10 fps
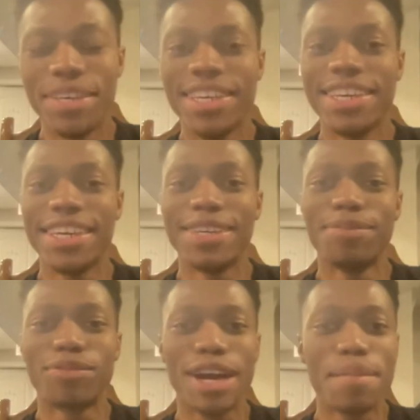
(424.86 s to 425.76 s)
be
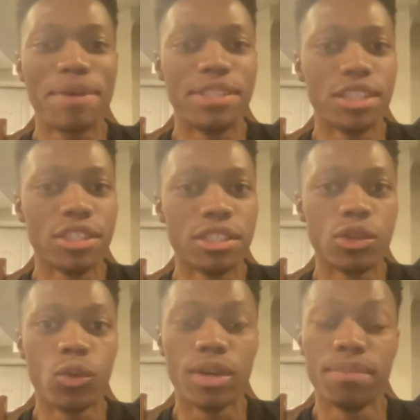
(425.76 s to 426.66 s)
in prime position
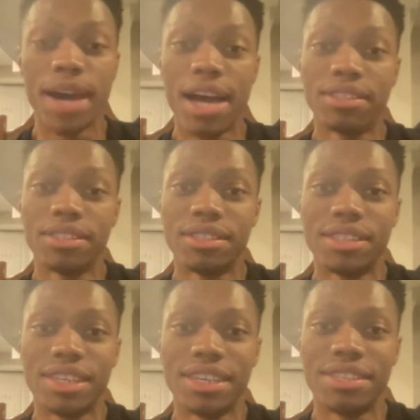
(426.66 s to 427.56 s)
to win
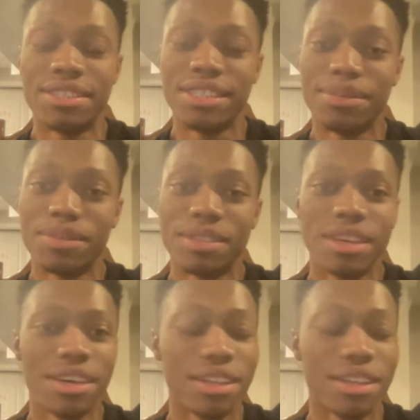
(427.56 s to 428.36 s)
matches against teams